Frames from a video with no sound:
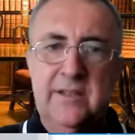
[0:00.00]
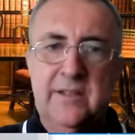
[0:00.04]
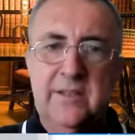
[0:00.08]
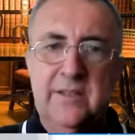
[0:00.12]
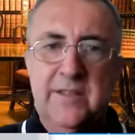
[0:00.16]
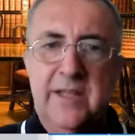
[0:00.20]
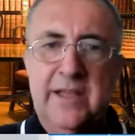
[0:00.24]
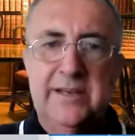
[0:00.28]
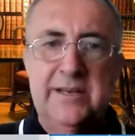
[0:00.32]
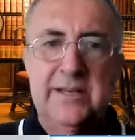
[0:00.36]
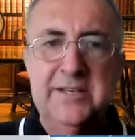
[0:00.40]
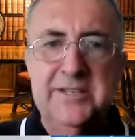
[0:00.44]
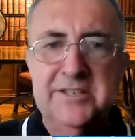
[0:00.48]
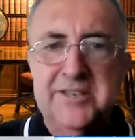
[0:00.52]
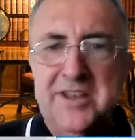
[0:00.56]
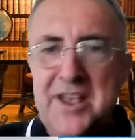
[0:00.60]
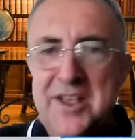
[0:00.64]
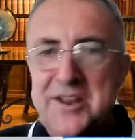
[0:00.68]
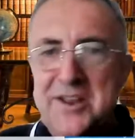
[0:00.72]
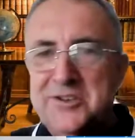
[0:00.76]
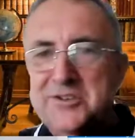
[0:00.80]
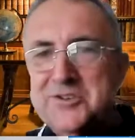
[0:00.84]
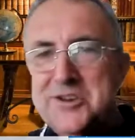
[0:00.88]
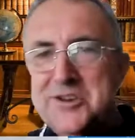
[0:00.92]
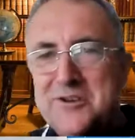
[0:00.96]
That is,
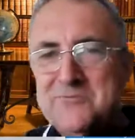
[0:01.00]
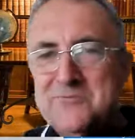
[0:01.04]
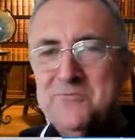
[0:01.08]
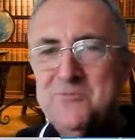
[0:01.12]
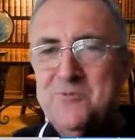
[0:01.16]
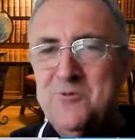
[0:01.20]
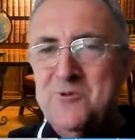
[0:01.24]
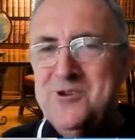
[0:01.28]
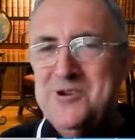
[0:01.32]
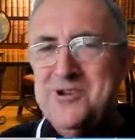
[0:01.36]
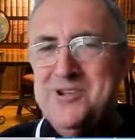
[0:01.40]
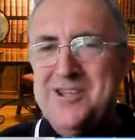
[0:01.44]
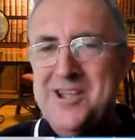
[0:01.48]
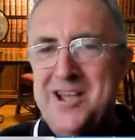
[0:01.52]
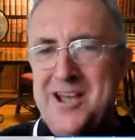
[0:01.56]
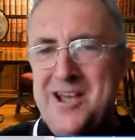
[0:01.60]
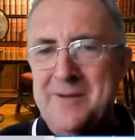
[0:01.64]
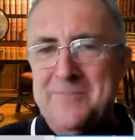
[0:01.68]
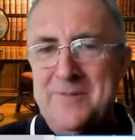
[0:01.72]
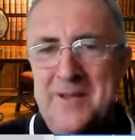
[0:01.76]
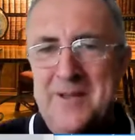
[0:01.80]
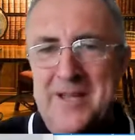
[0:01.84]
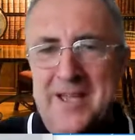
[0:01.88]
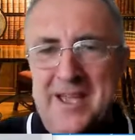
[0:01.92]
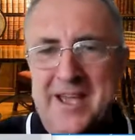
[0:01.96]
don't work
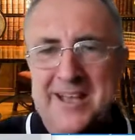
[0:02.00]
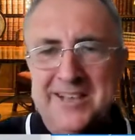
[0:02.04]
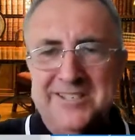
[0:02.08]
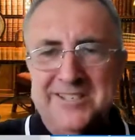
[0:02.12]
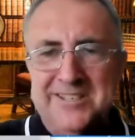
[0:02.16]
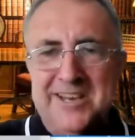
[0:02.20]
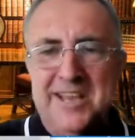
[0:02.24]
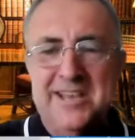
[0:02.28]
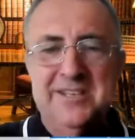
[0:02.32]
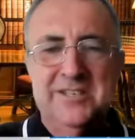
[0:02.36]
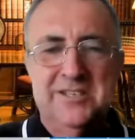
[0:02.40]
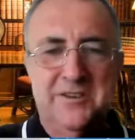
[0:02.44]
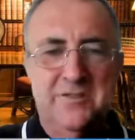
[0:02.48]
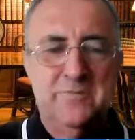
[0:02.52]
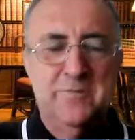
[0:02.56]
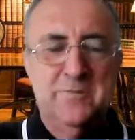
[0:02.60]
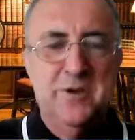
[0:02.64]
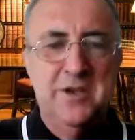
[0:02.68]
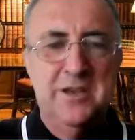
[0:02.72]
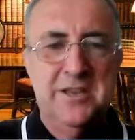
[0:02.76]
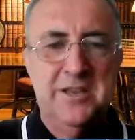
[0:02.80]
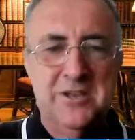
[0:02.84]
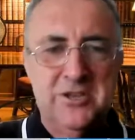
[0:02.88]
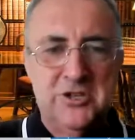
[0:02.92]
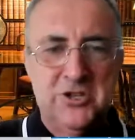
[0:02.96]
up a sense of
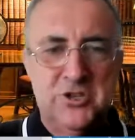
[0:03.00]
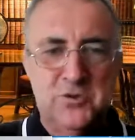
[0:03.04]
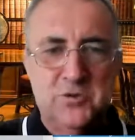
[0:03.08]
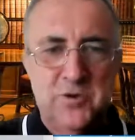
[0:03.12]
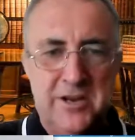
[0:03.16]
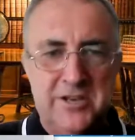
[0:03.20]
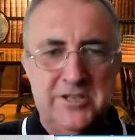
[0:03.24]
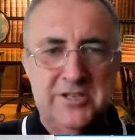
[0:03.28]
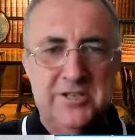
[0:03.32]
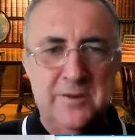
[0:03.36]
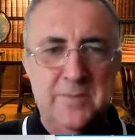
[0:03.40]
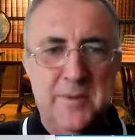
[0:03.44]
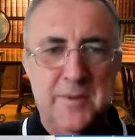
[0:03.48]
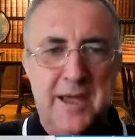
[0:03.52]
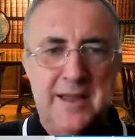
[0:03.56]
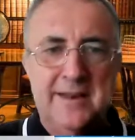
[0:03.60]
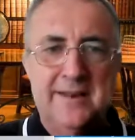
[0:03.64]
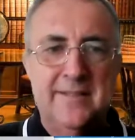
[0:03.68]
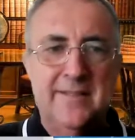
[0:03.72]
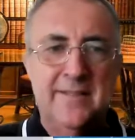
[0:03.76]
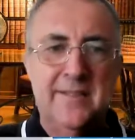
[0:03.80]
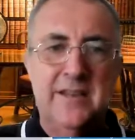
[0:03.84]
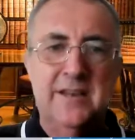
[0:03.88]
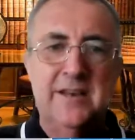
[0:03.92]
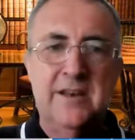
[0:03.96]
being stressed about
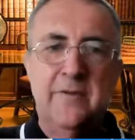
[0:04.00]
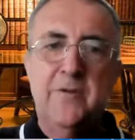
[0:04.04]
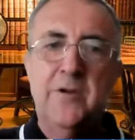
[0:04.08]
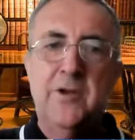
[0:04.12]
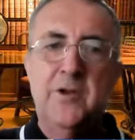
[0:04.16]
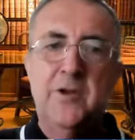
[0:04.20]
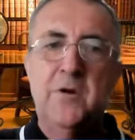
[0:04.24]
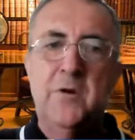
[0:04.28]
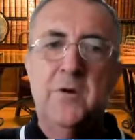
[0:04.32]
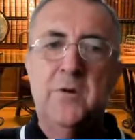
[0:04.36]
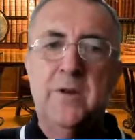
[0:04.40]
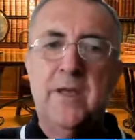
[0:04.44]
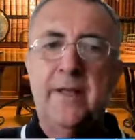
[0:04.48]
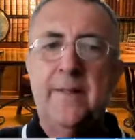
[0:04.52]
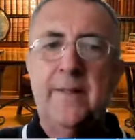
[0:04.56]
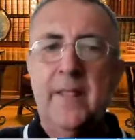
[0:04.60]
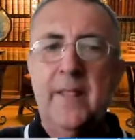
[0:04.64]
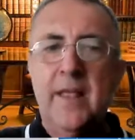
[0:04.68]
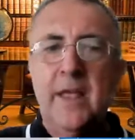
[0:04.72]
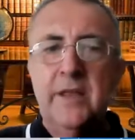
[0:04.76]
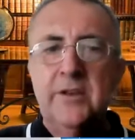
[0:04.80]
it and the difficulty.